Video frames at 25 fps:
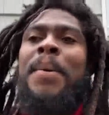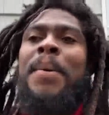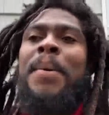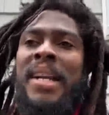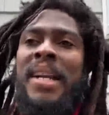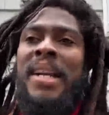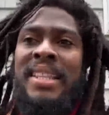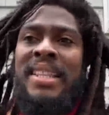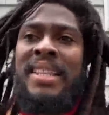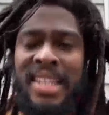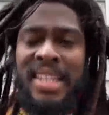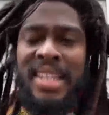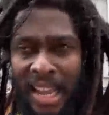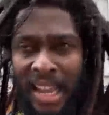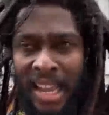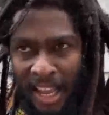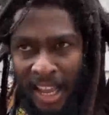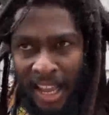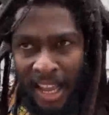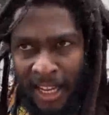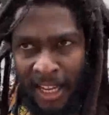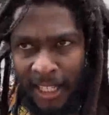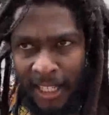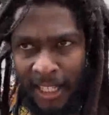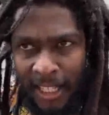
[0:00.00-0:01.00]
But the
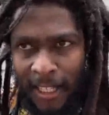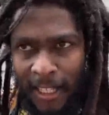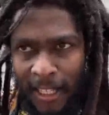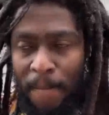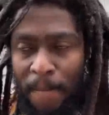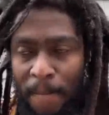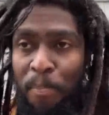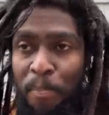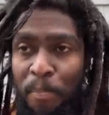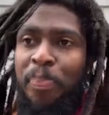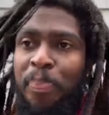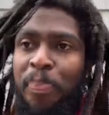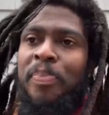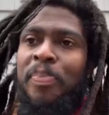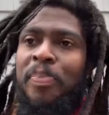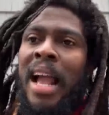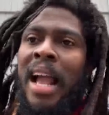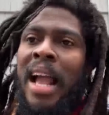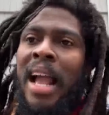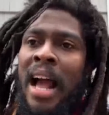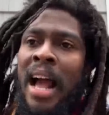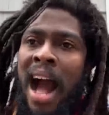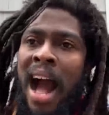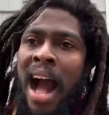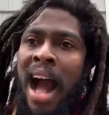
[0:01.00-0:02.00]
thing is,
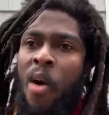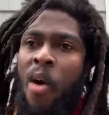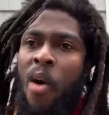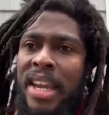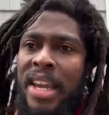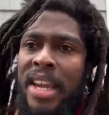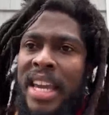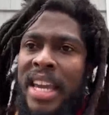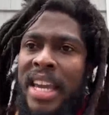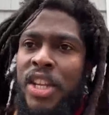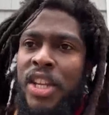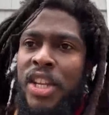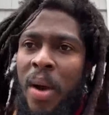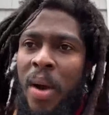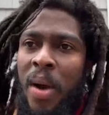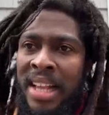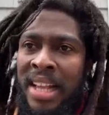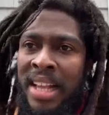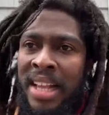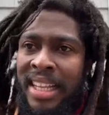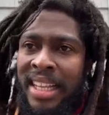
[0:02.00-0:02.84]
how can you